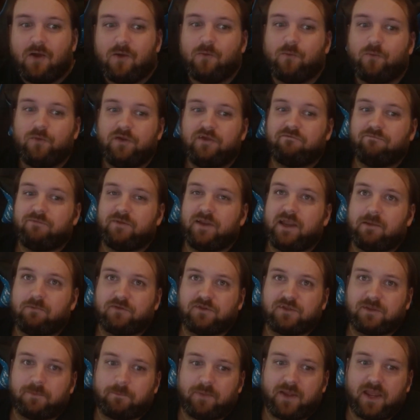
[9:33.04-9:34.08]
we've been
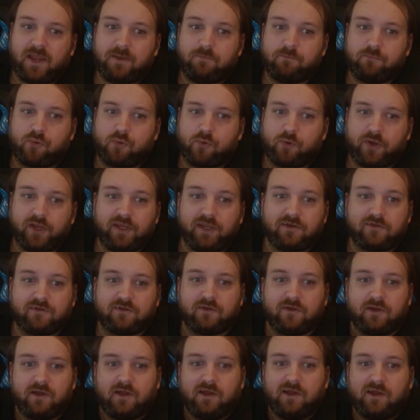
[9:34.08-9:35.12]
able to
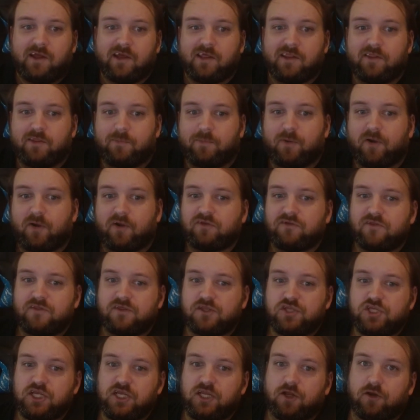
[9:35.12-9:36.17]
pinpoint the parts of
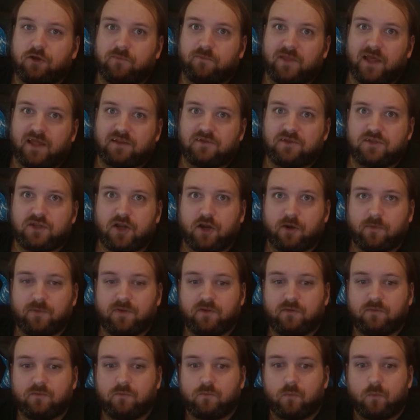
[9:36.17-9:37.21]
the genome that
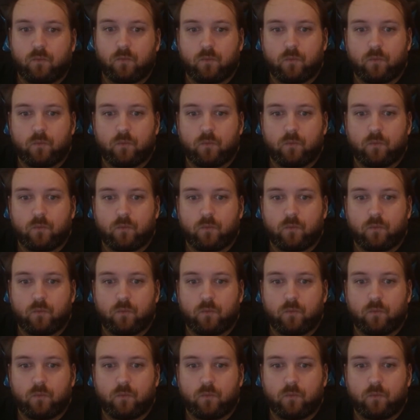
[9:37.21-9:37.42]
determine